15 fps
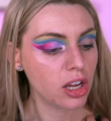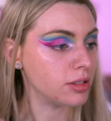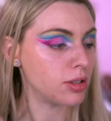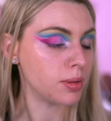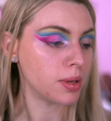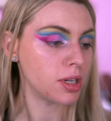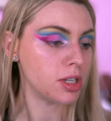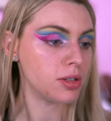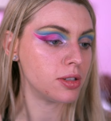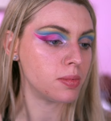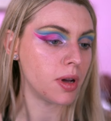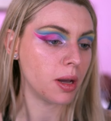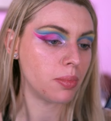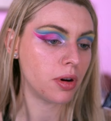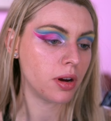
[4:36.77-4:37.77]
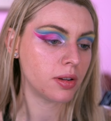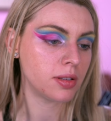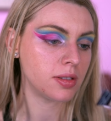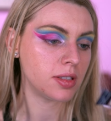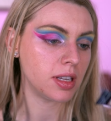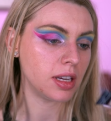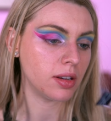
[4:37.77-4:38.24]
So I'm gonna use my Pro
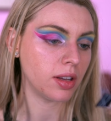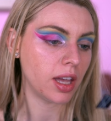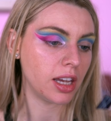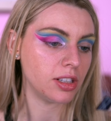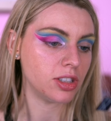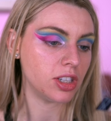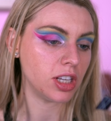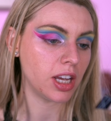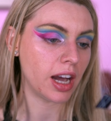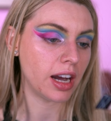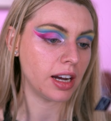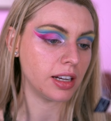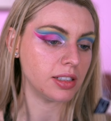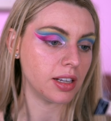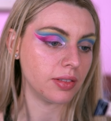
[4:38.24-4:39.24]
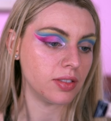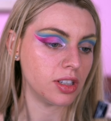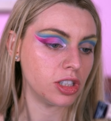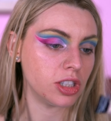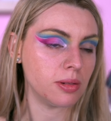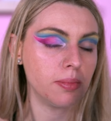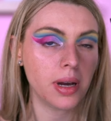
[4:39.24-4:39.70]
Conceal HD High
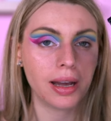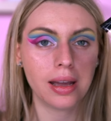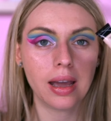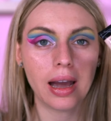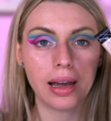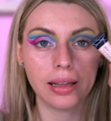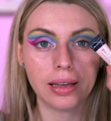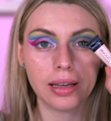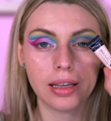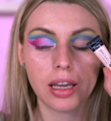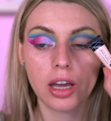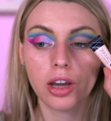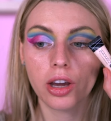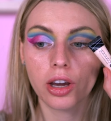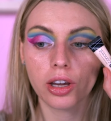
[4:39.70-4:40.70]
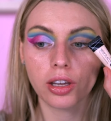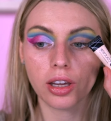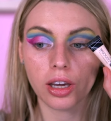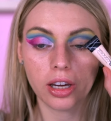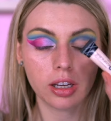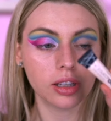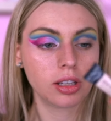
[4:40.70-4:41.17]
Definition by LA
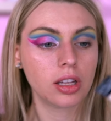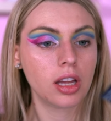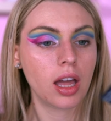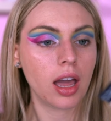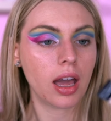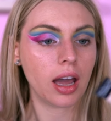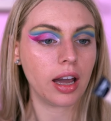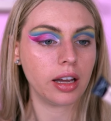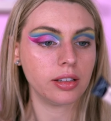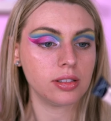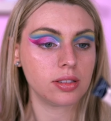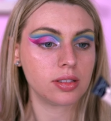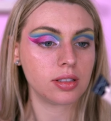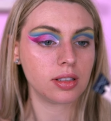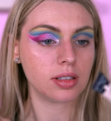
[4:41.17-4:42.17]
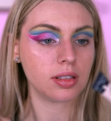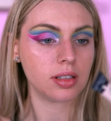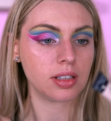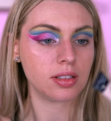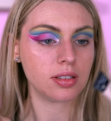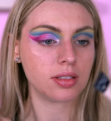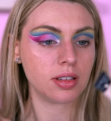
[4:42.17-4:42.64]
Girl, and
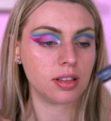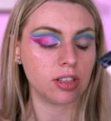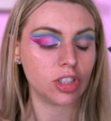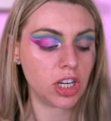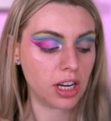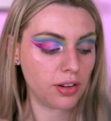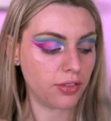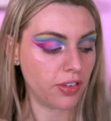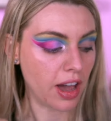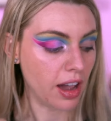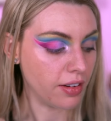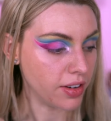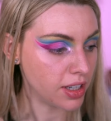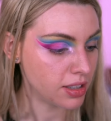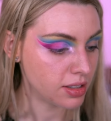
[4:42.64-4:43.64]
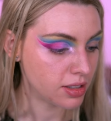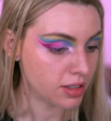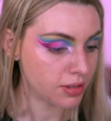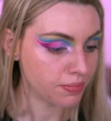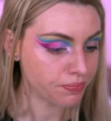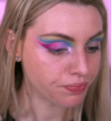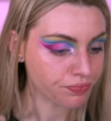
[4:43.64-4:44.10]
this is in the shade
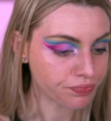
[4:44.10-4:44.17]
Fairest.